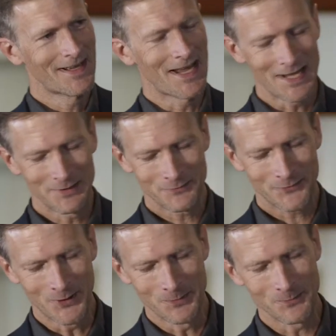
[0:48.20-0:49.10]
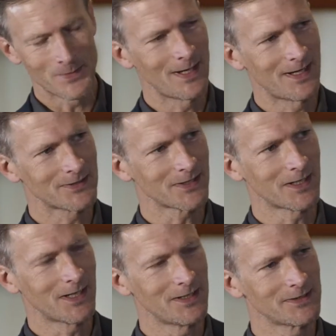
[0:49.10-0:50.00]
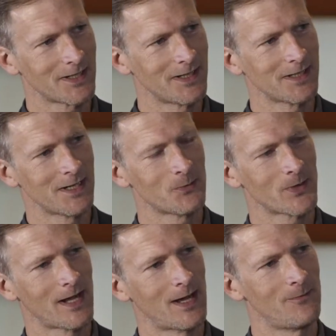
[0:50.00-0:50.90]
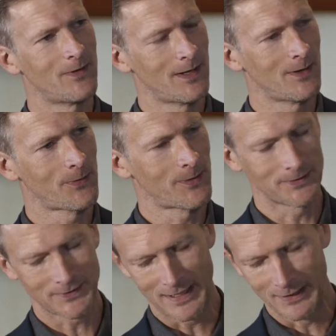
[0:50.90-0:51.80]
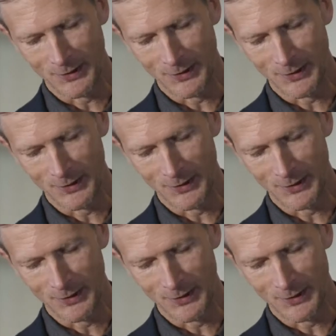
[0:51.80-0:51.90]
And from Shanghai, China, we have Cynthia